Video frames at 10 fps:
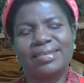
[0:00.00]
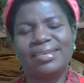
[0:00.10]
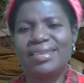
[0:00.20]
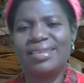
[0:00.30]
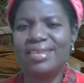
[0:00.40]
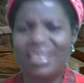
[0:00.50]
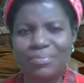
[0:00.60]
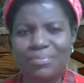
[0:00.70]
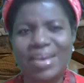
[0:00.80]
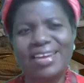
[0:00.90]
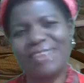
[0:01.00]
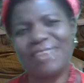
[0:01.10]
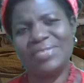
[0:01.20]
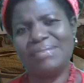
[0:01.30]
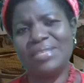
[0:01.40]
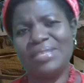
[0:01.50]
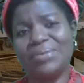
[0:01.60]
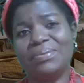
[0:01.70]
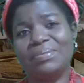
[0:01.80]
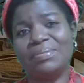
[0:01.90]
Give Buhari an ultimatum.
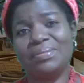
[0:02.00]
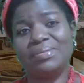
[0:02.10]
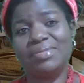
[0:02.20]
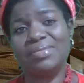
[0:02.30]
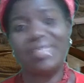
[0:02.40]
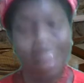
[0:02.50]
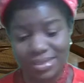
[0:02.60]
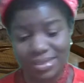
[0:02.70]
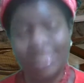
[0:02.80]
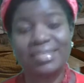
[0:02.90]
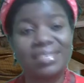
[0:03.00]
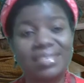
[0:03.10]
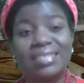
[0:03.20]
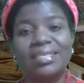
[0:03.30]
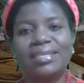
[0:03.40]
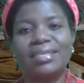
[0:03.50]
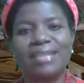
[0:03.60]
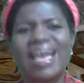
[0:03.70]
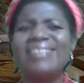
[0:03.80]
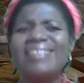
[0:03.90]
This is it.
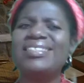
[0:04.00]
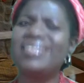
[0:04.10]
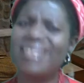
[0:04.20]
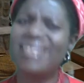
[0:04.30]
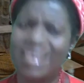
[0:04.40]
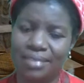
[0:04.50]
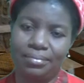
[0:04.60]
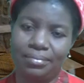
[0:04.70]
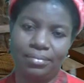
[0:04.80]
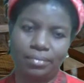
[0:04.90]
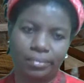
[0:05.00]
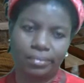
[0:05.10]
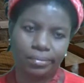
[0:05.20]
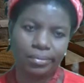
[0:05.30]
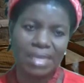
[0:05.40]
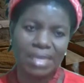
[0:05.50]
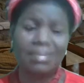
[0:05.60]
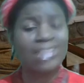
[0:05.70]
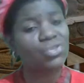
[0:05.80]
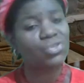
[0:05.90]
And see. Pastor
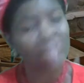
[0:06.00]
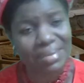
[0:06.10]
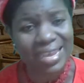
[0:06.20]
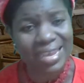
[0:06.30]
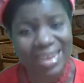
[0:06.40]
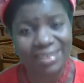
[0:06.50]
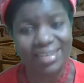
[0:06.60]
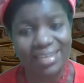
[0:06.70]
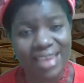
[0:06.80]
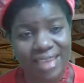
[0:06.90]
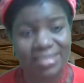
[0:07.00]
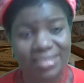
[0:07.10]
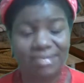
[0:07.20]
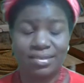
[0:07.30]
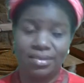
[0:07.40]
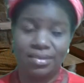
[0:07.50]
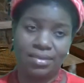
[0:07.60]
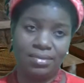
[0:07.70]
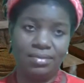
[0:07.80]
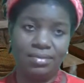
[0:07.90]
Tunde Bakare, yes.
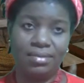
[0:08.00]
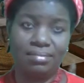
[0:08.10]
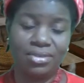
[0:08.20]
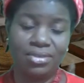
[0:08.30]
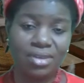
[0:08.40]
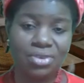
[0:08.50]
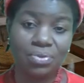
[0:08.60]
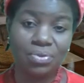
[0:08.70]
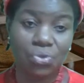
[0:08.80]
Calling you too.